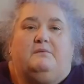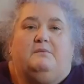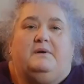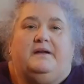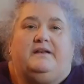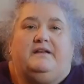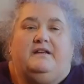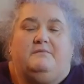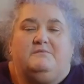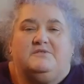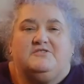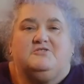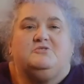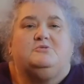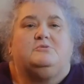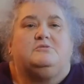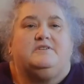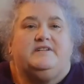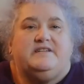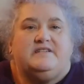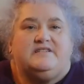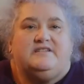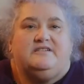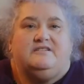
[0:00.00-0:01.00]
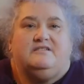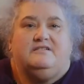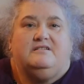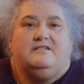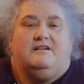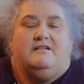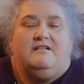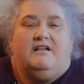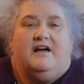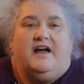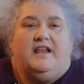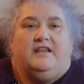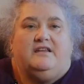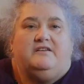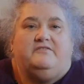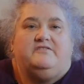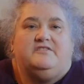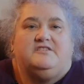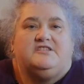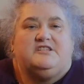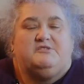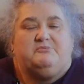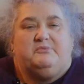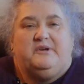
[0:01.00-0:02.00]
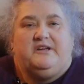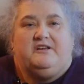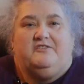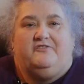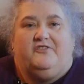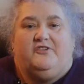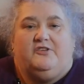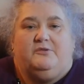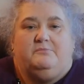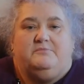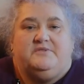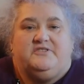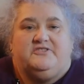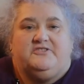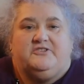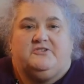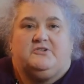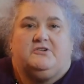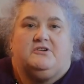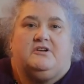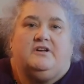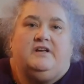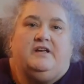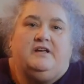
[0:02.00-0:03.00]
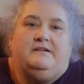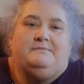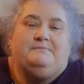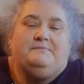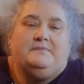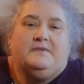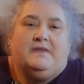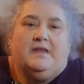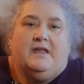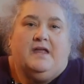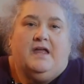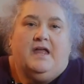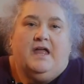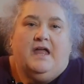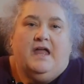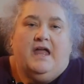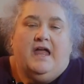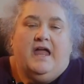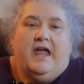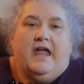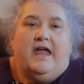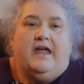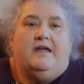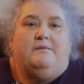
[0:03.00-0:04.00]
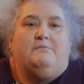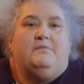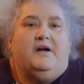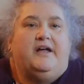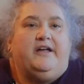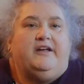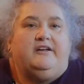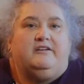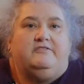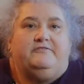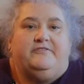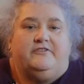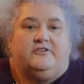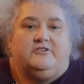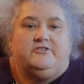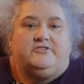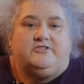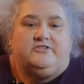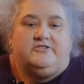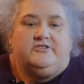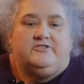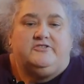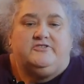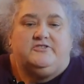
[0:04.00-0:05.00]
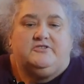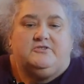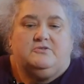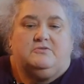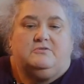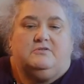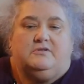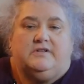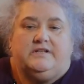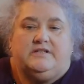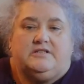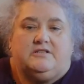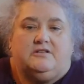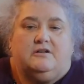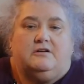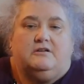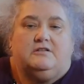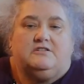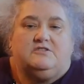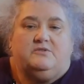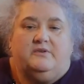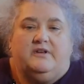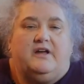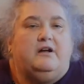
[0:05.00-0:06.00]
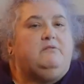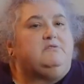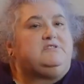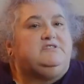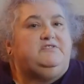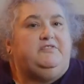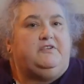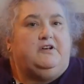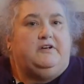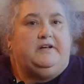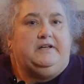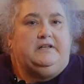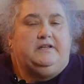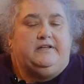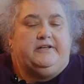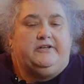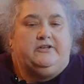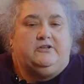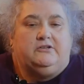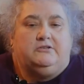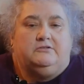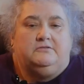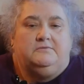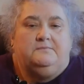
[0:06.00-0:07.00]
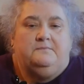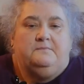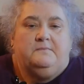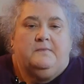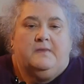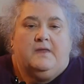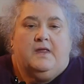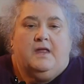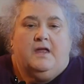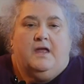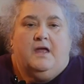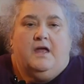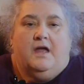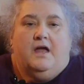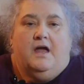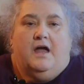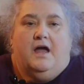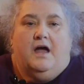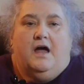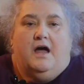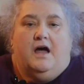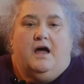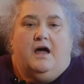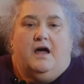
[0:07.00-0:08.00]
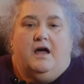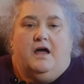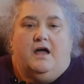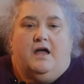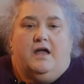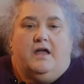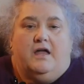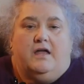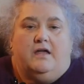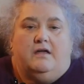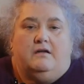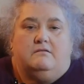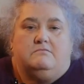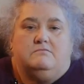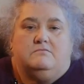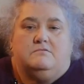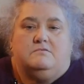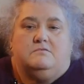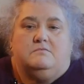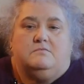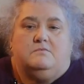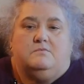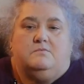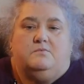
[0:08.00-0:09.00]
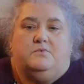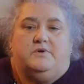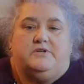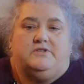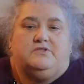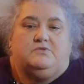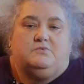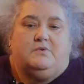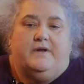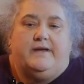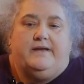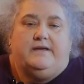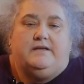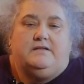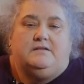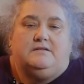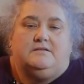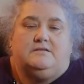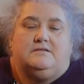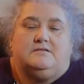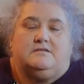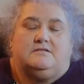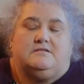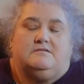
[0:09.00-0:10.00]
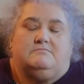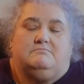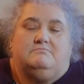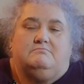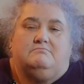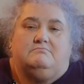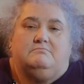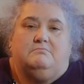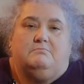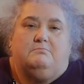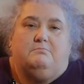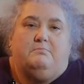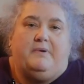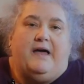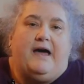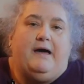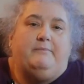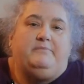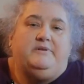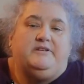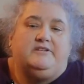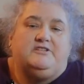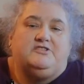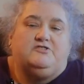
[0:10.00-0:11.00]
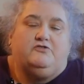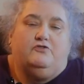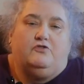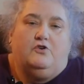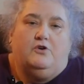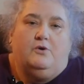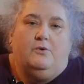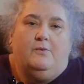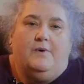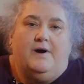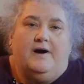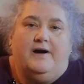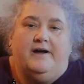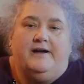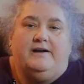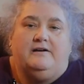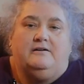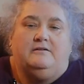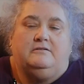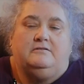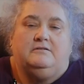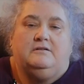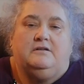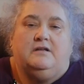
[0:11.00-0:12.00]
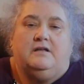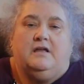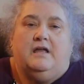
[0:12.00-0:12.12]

My name is Lori Still. I live in Springfield, Missouri, and my conversion story starts when I was very little. I was raised Baptist for a while.